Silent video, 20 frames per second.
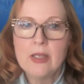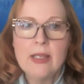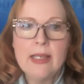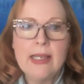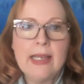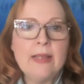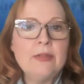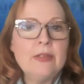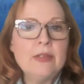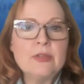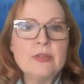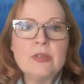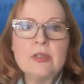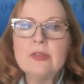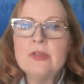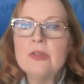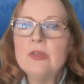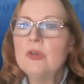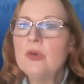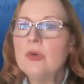And this
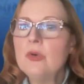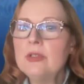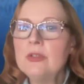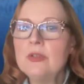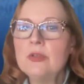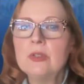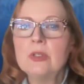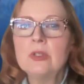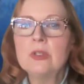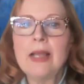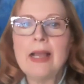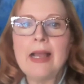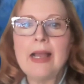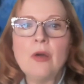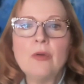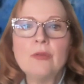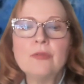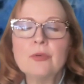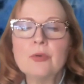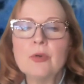isn't going to
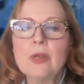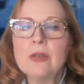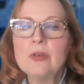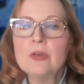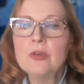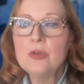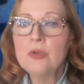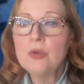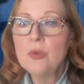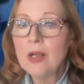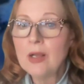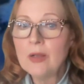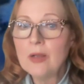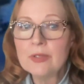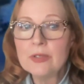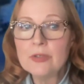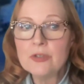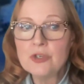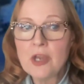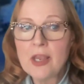allow for new
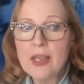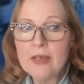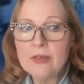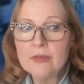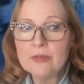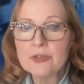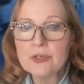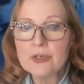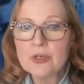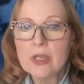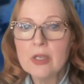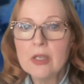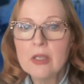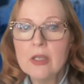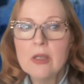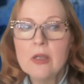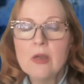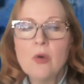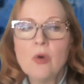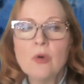healthy change
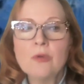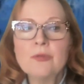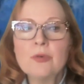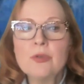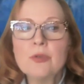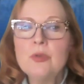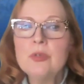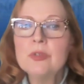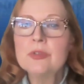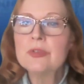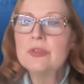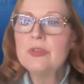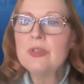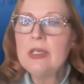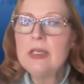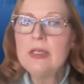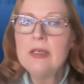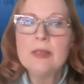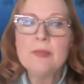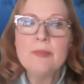or for you to
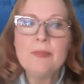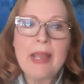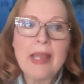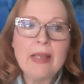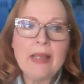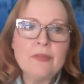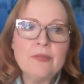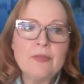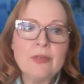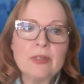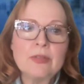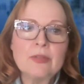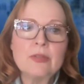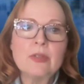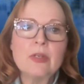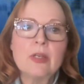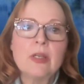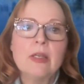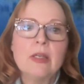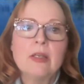seed and
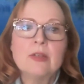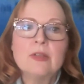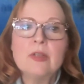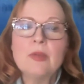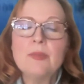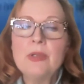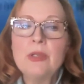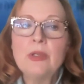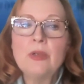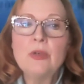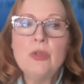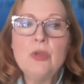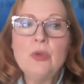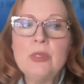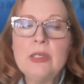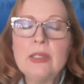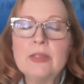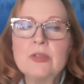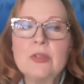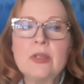manifest something new.
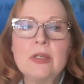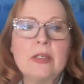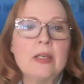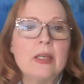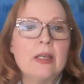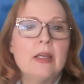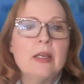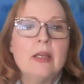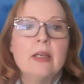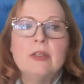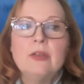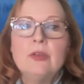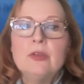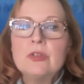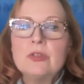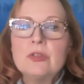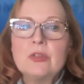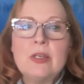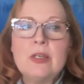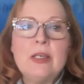And it's like you
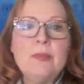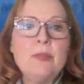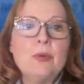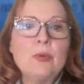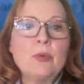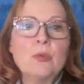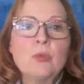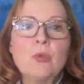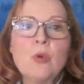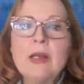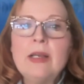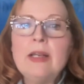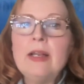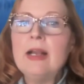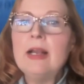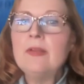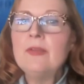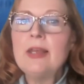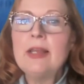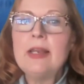just keep running
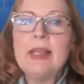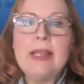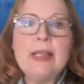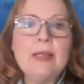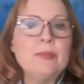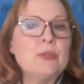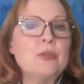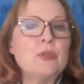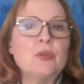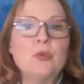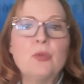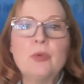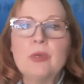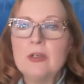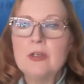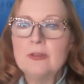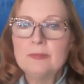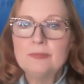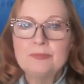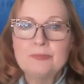on that hamster
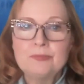wheel,